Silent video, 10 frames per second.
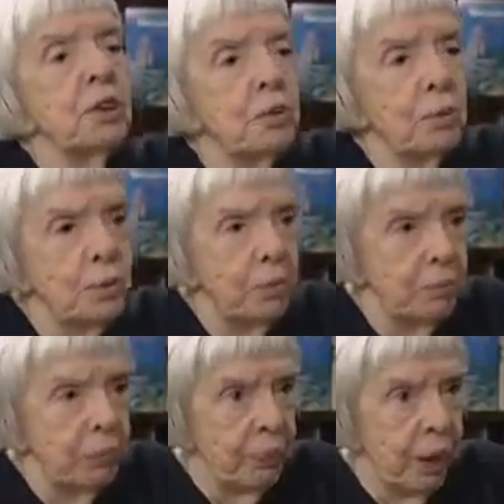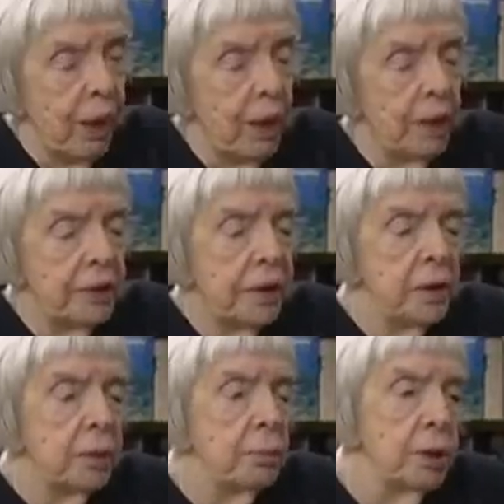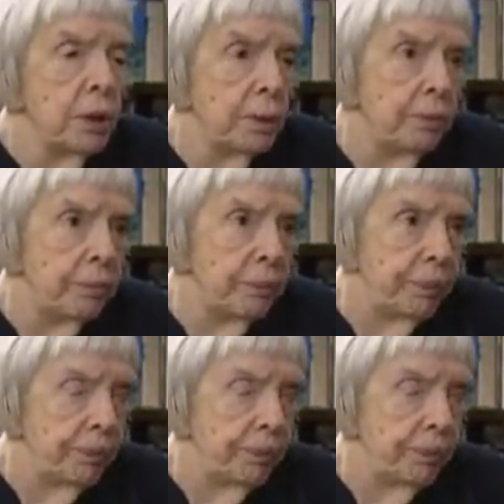Russia was a different place back then.